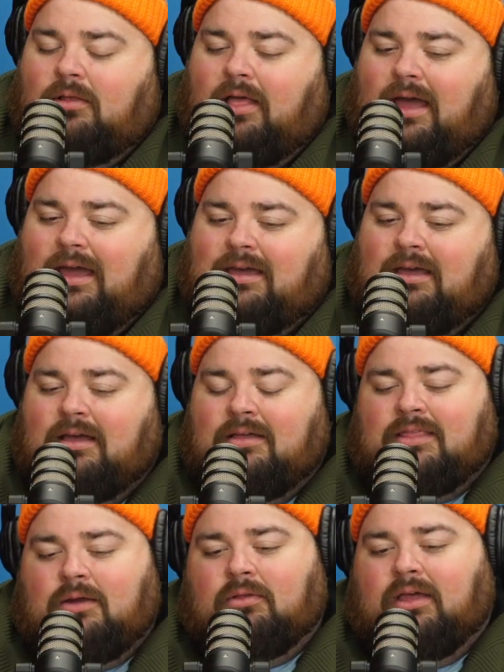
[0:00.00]
like,
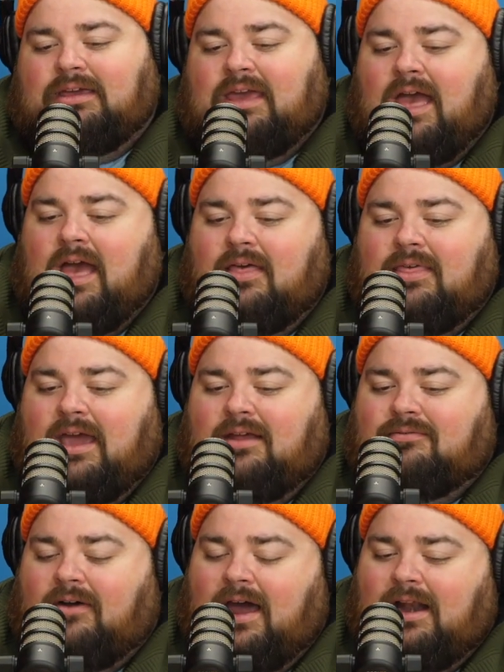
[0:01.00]
yeah, they
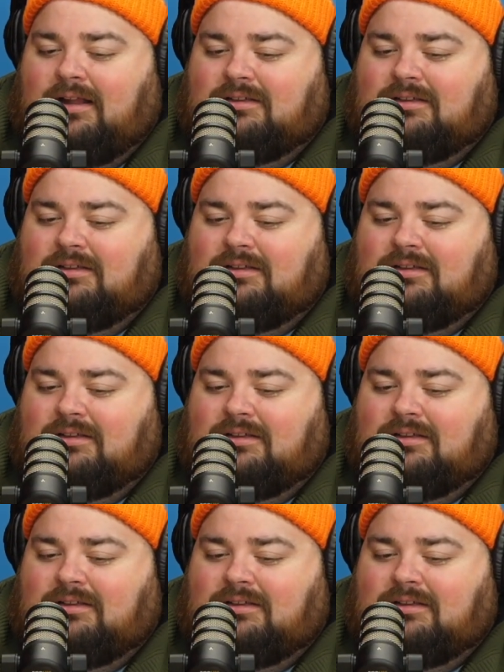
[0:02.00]
invited